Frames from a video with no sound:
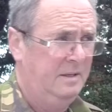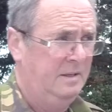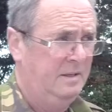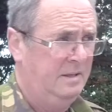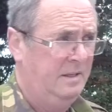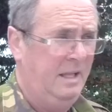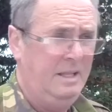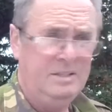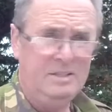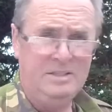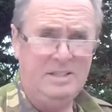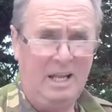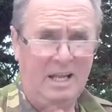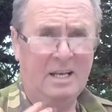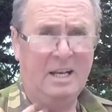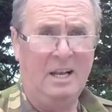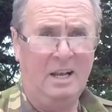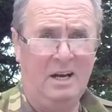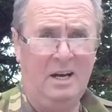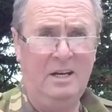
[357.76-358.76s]
That's
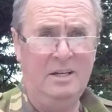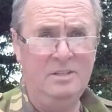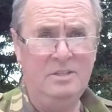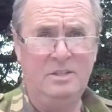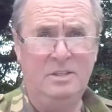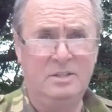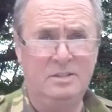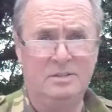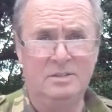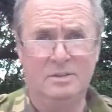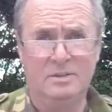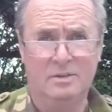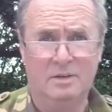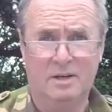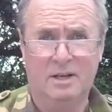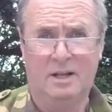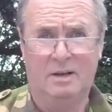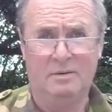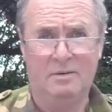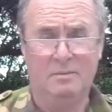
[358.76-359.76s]
dental hygiene sorted
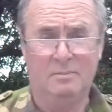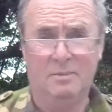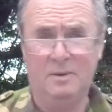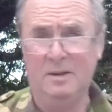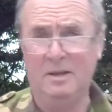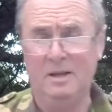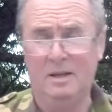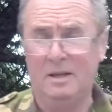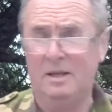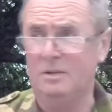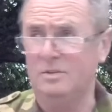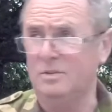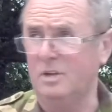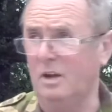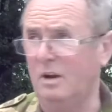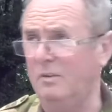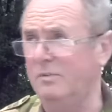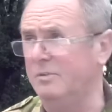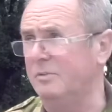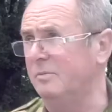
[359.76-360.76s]
out completely, because we
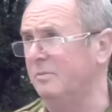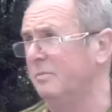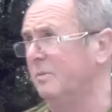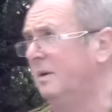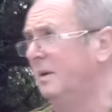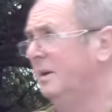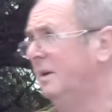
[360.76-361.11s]
often